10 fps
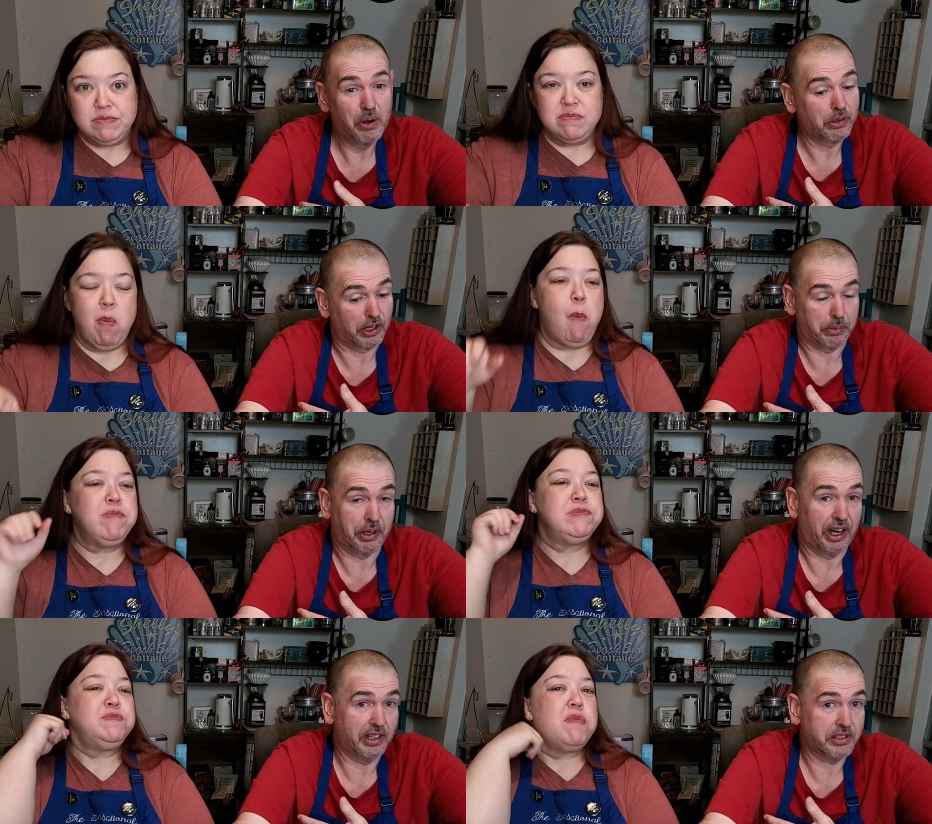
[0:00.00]
Speaker 1: Cook up
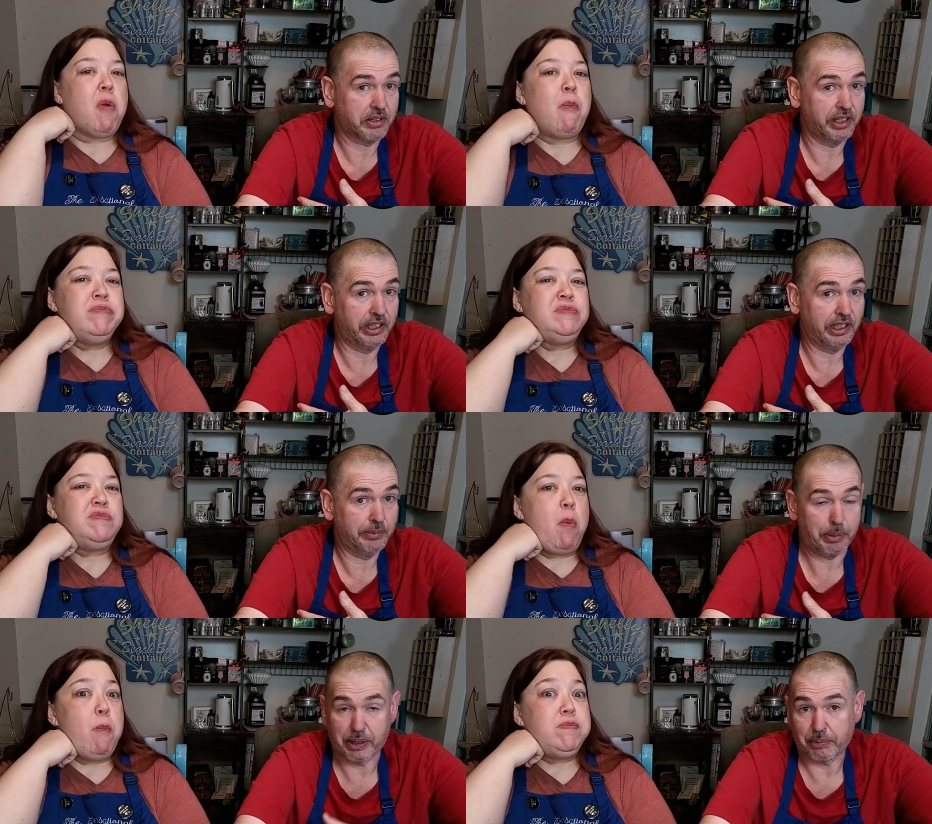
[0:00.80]
an entree,
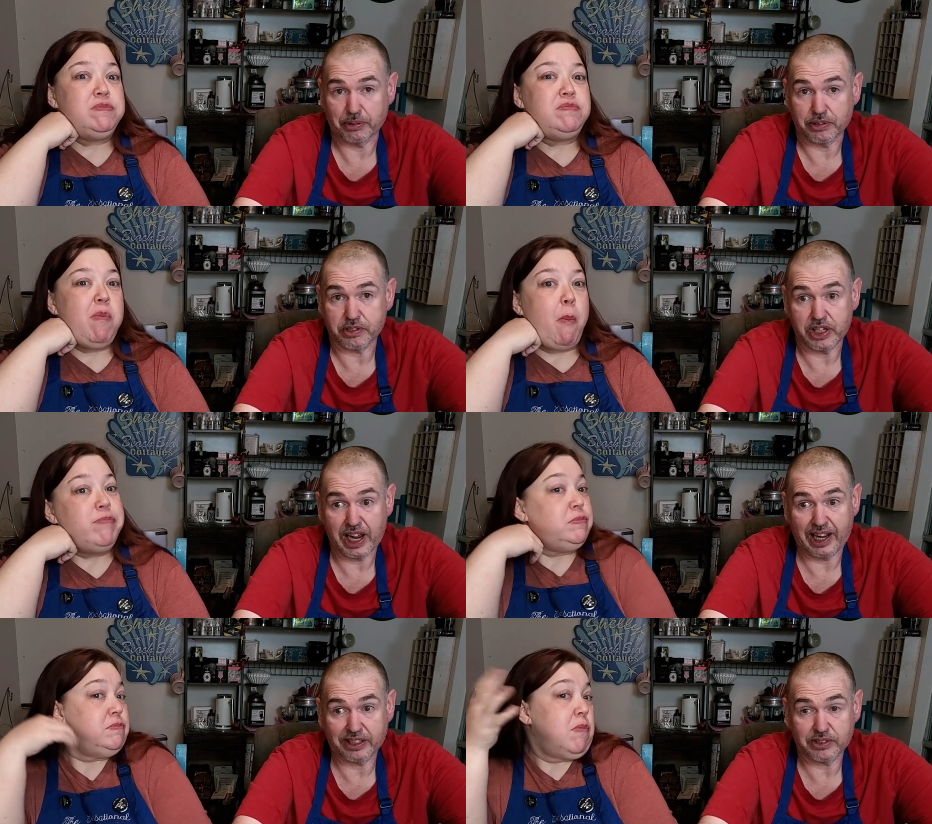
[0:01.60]
maybe a couple little
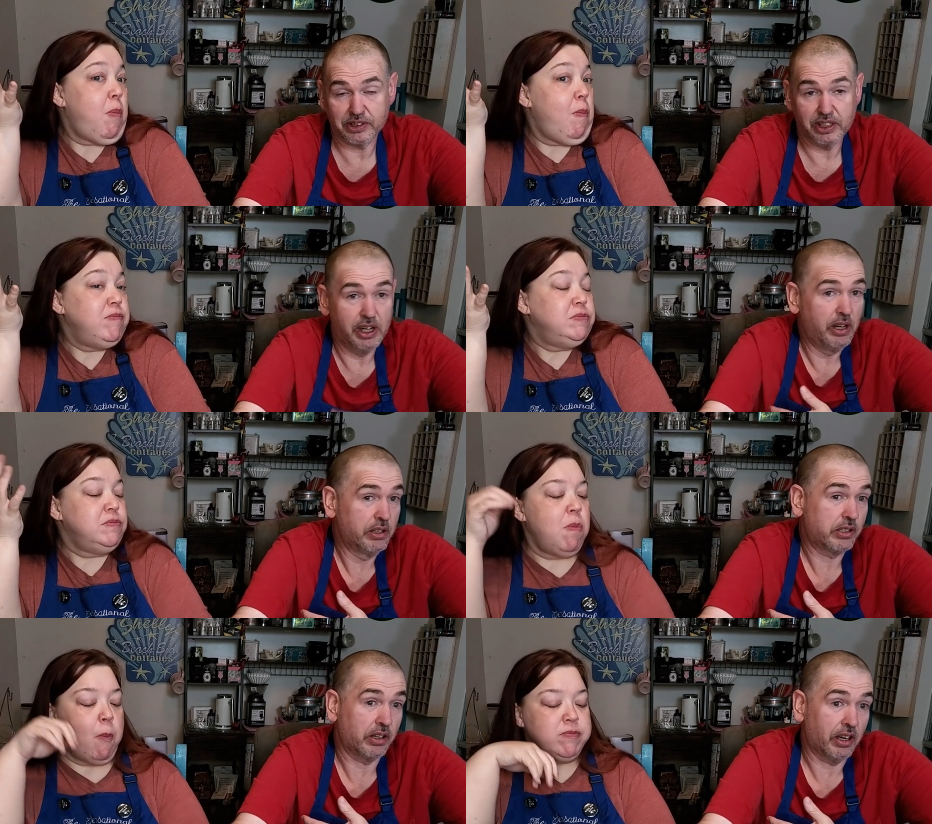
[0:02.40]
snacks,
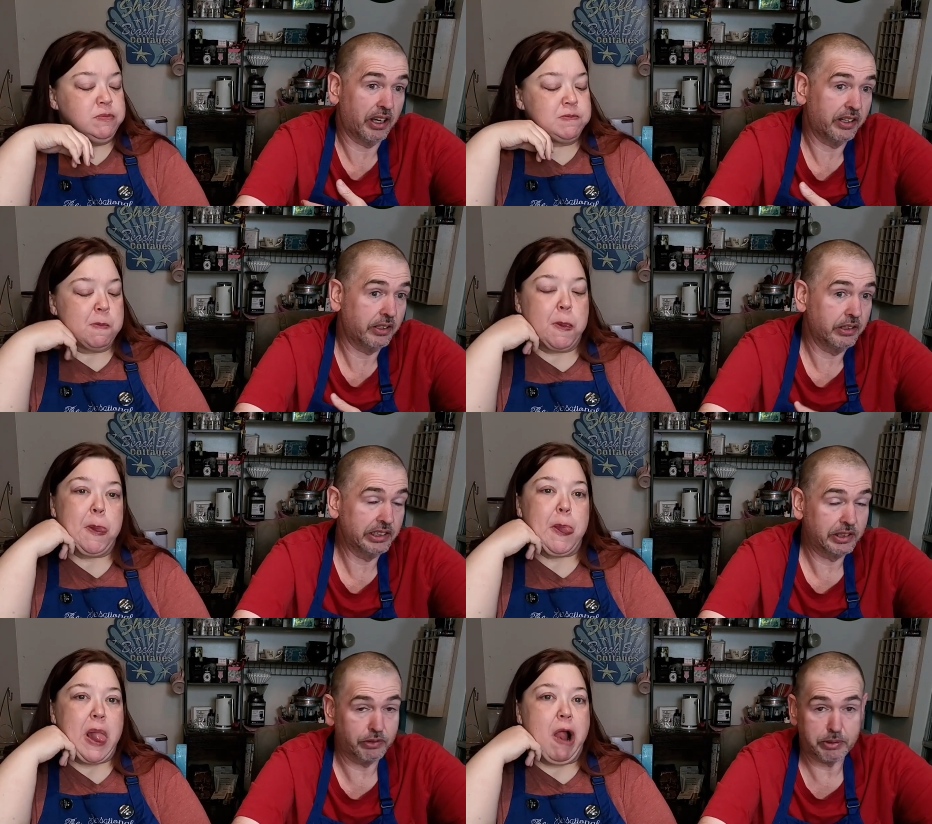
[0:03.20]
show y'all how to do
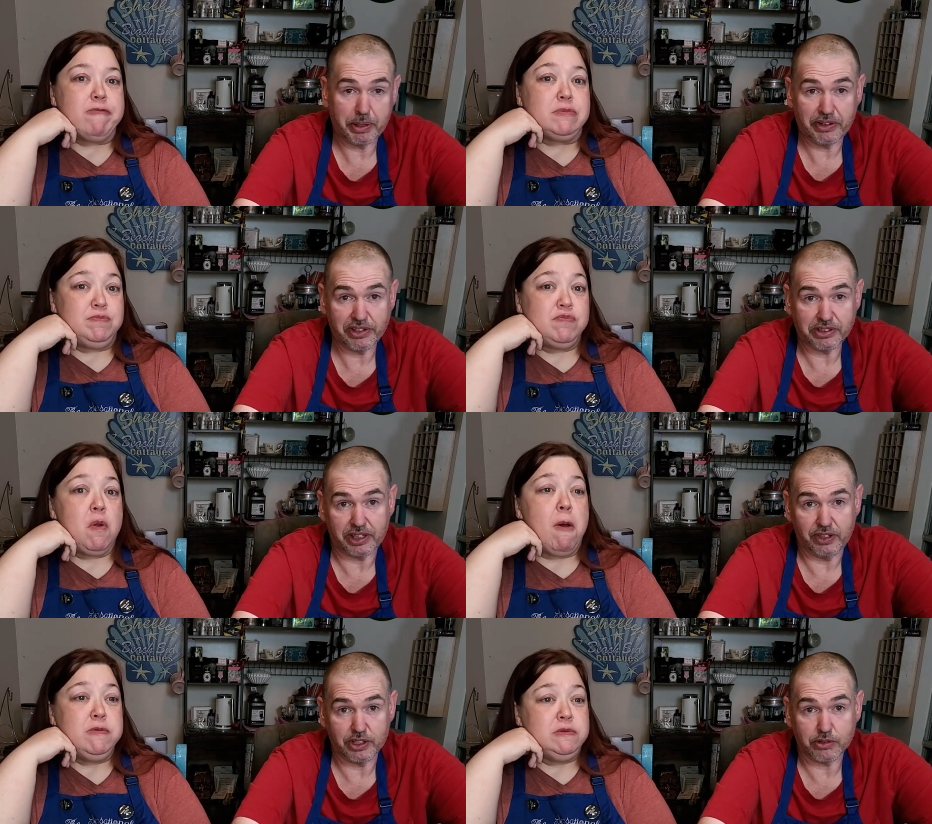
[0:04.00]
it. Then we spend the rest of the
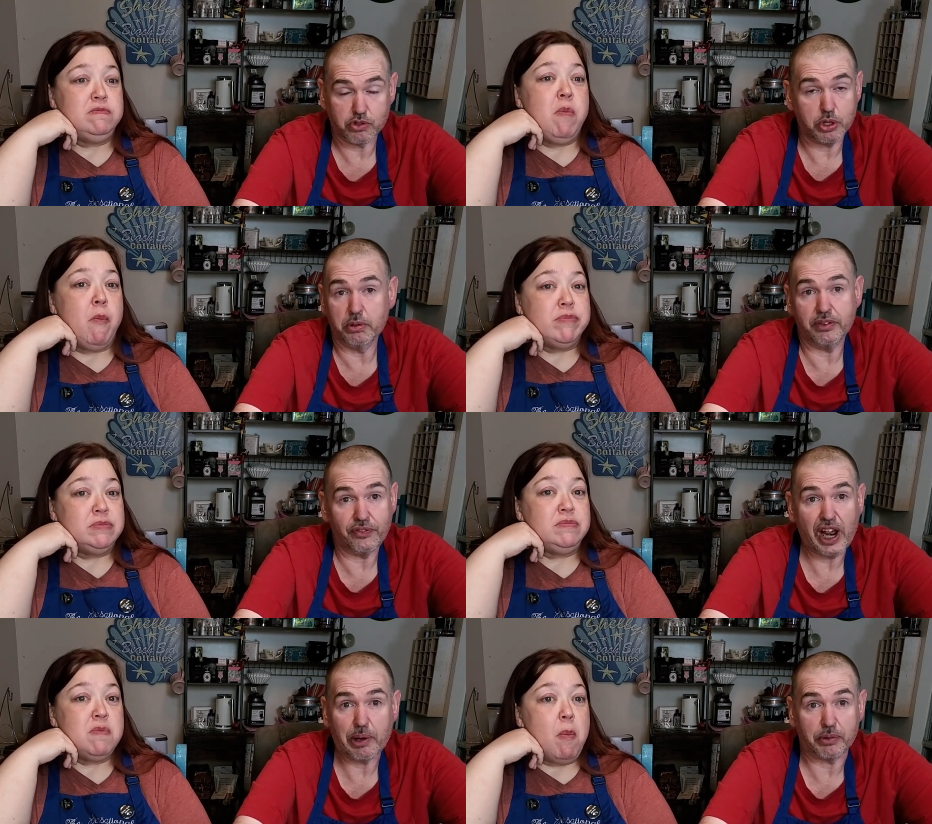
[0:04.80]
evening just chewing the
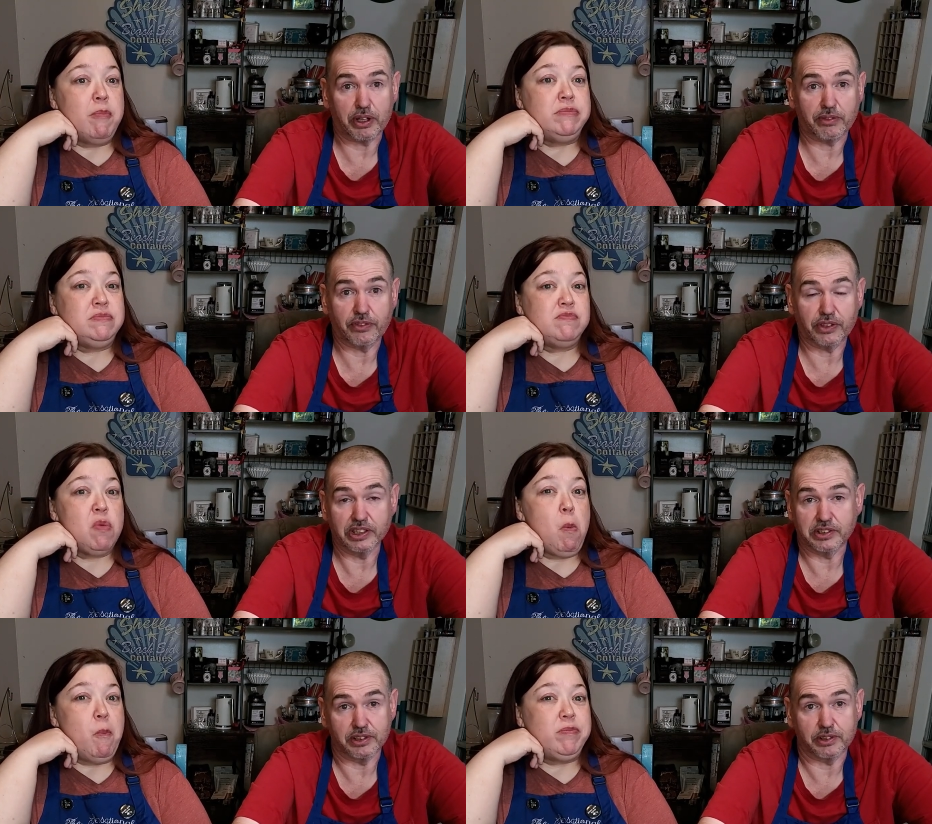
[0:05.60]
fat with all of our
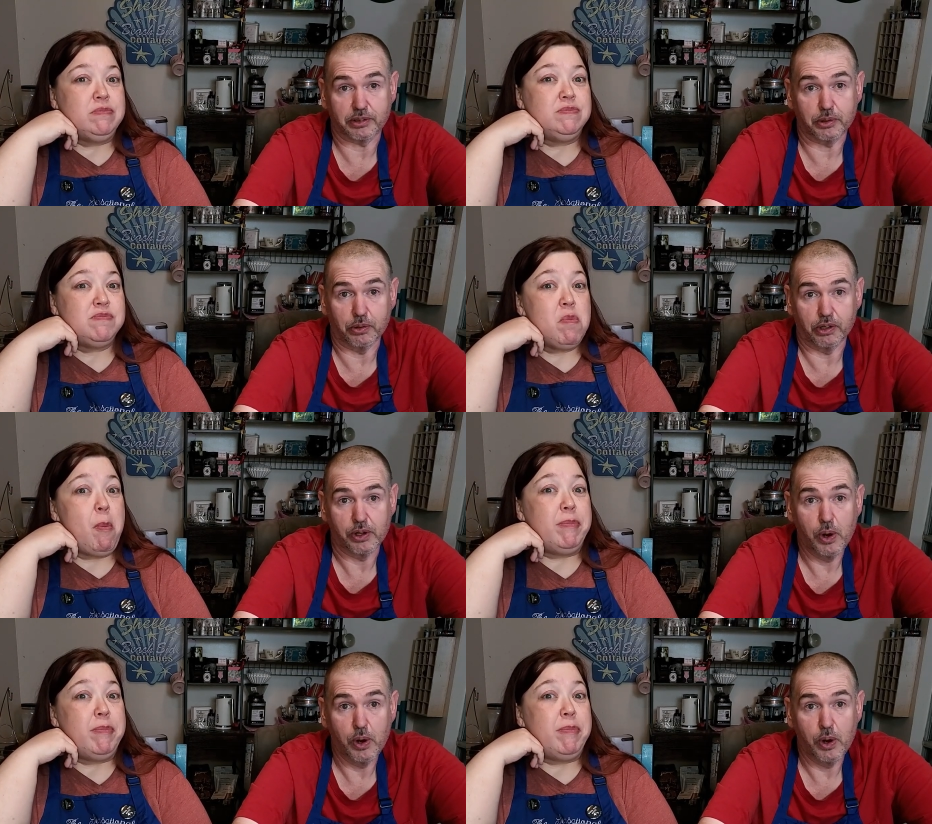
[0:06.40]
friends in the Hungry Horde.